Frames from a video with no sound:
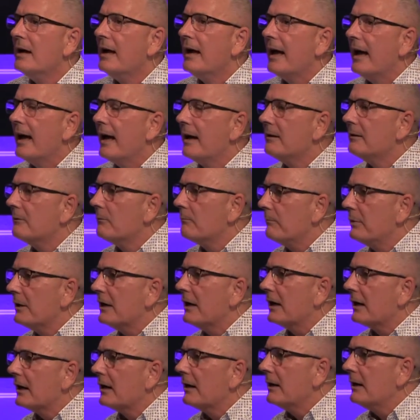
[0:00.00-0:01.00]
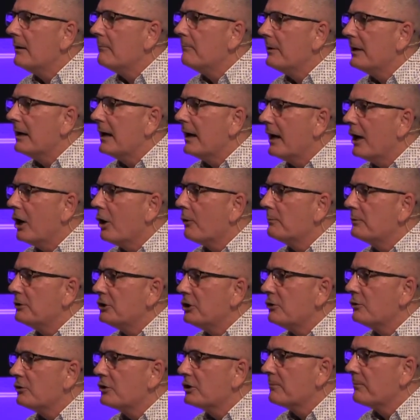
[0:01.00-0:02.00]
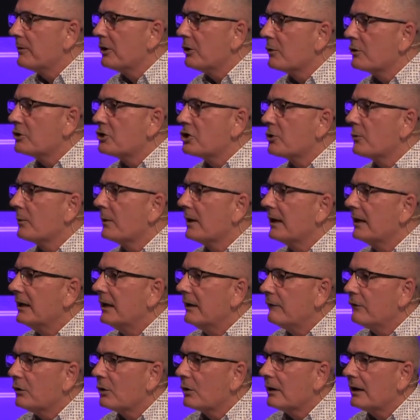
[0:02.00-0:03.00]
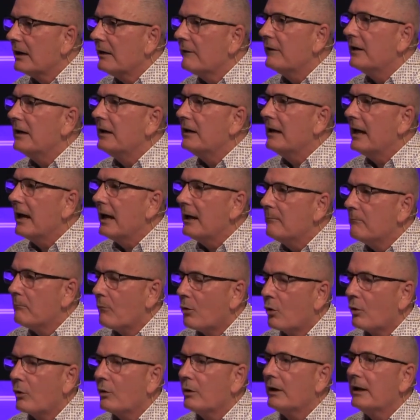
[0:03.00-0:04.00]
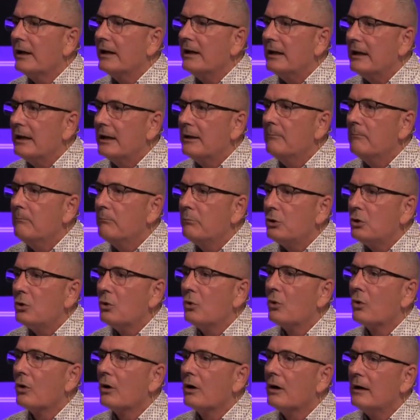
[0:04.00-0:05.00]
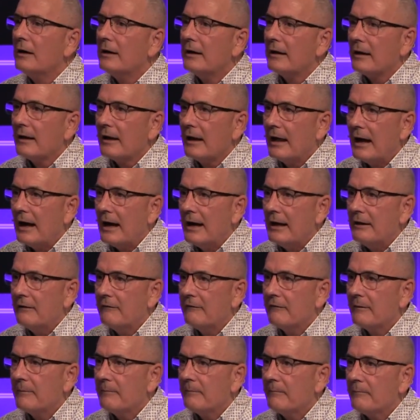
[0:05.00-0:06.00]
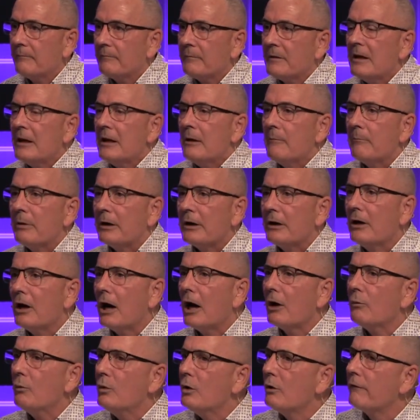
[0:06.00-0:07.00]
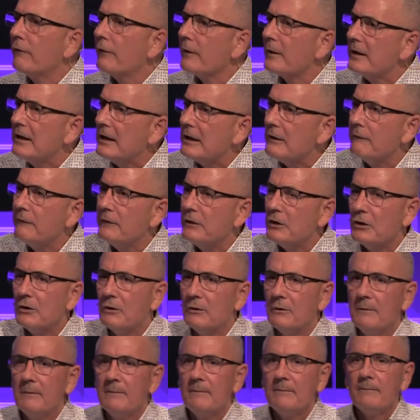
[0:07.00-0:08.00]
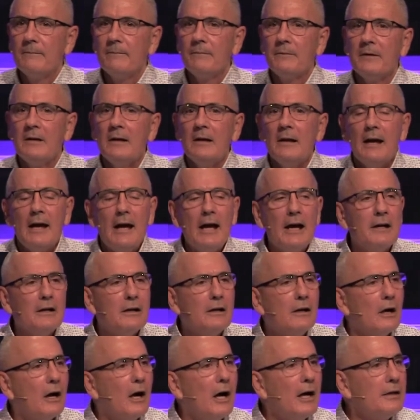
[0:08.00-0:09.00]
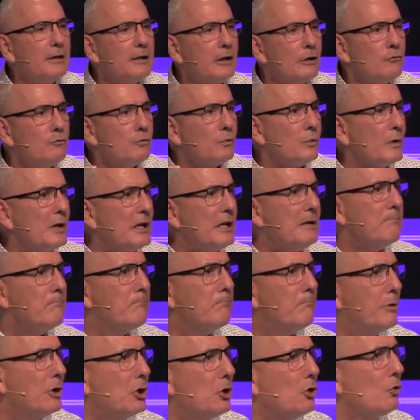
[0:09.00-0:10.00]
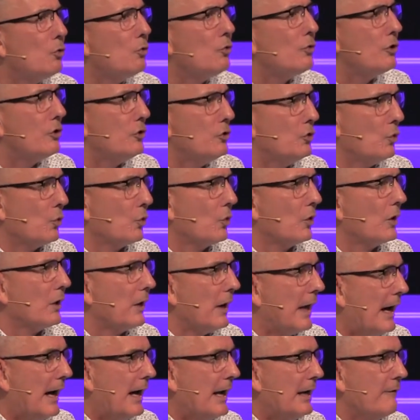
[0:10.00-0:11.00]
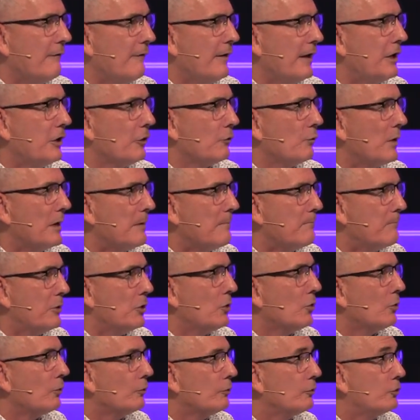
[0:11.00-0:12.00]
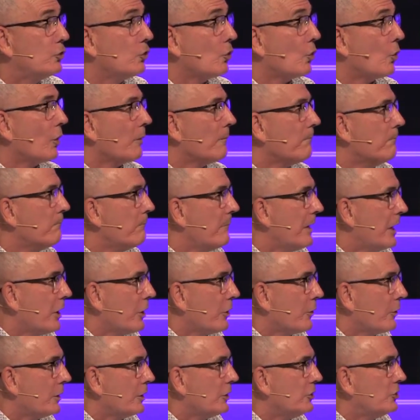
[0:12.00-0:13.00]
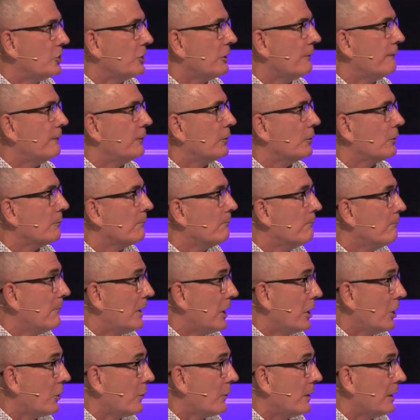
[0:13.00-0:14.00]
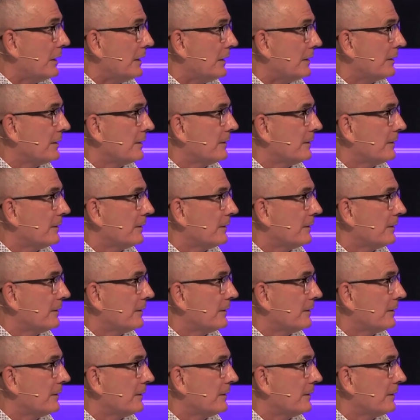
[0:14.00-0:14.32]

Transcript: and be a, and be a help to you spiritually if you're living a morally impure life. But God will forgive you. And God can rebuild your life. He can rebuild your marriage if you're married.